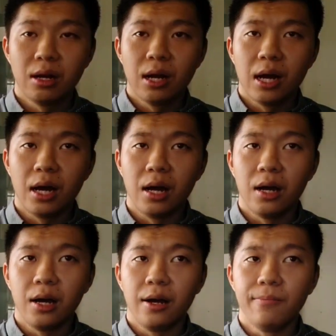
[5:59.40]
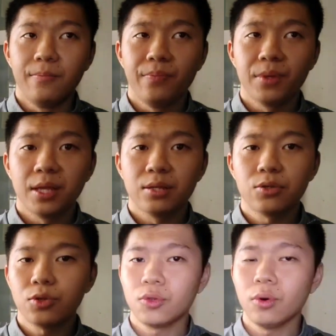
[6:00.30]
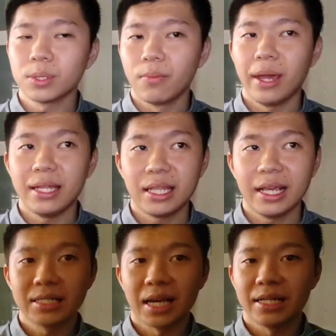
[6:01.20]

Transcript: Um, Two of the main things I did